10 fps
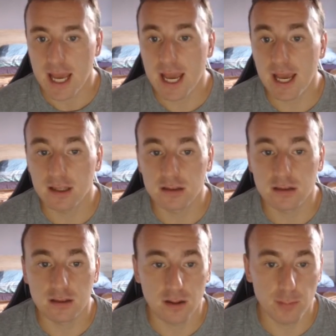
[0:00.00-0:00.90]

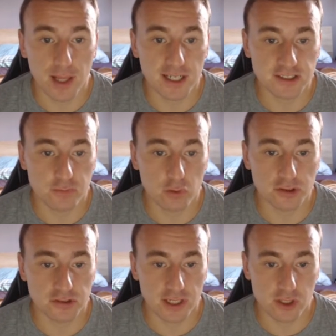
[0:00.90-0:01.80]
and black is
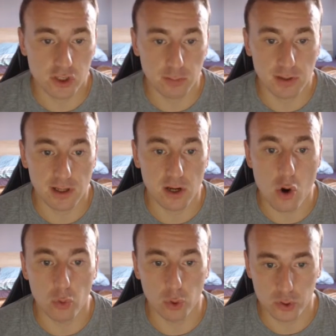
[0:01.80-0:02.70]
forced to actually play
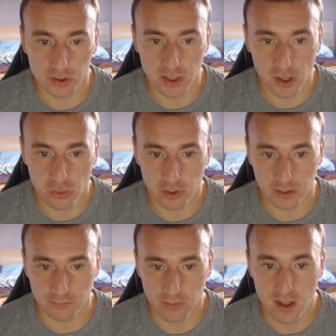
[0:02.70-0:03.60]
a rook to d3,